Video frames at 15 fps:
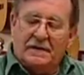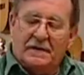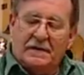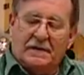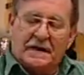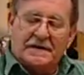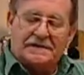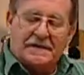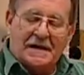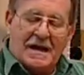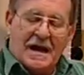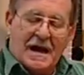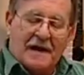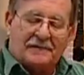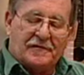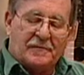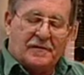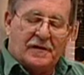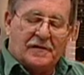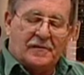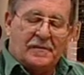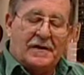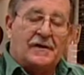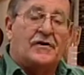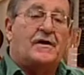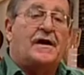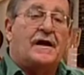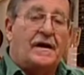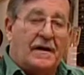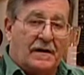less than a half a millimeter
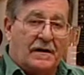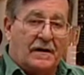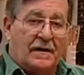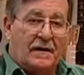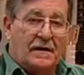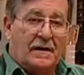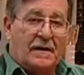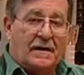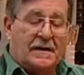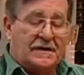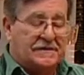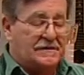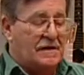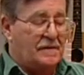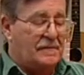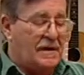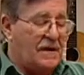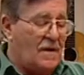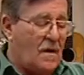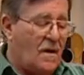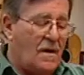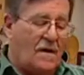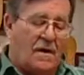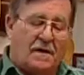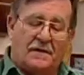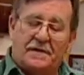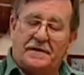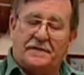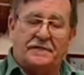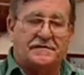here, is going to make all
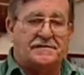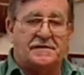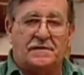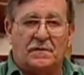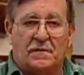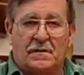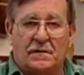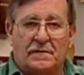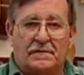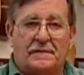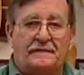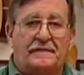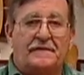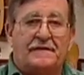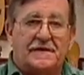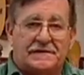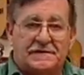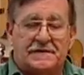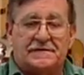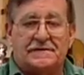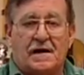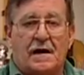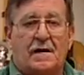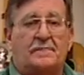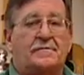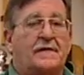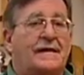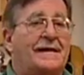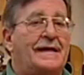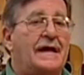the difference in the world of this guitar
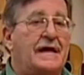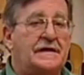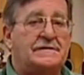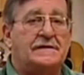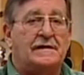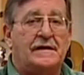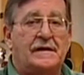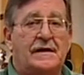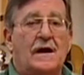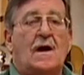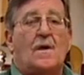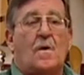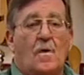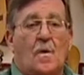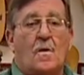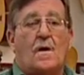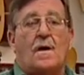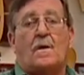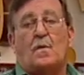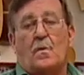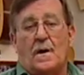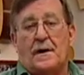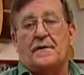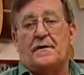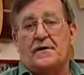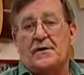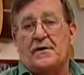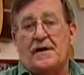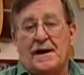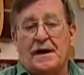playing easily or wearing
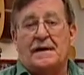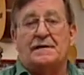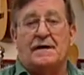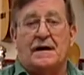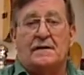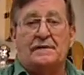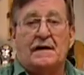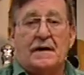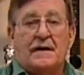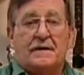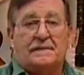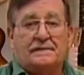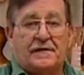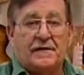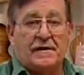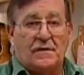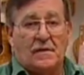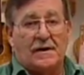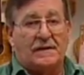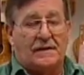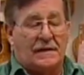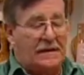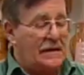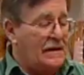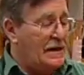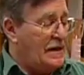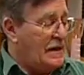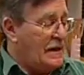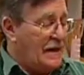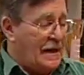your hand out very quickly.
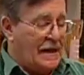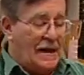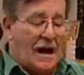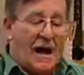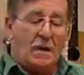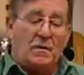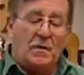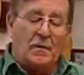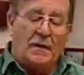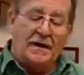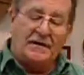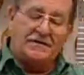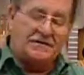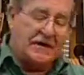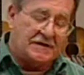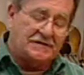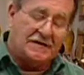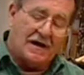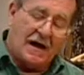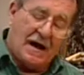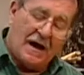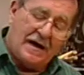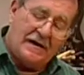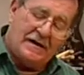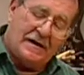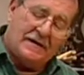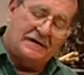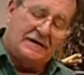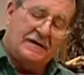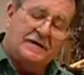And how would we adjust the height
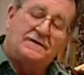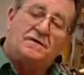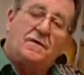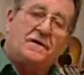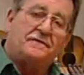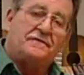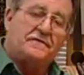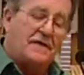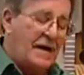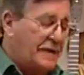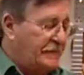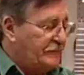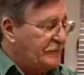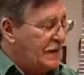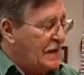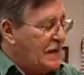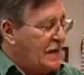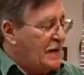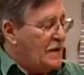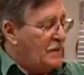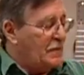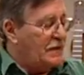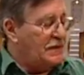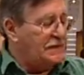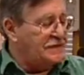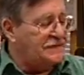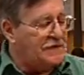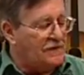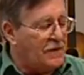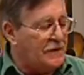at the 12th fret? We
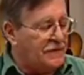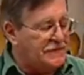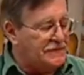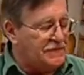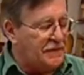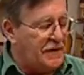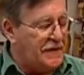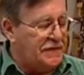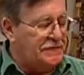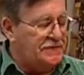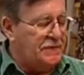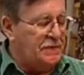loosen all the strings,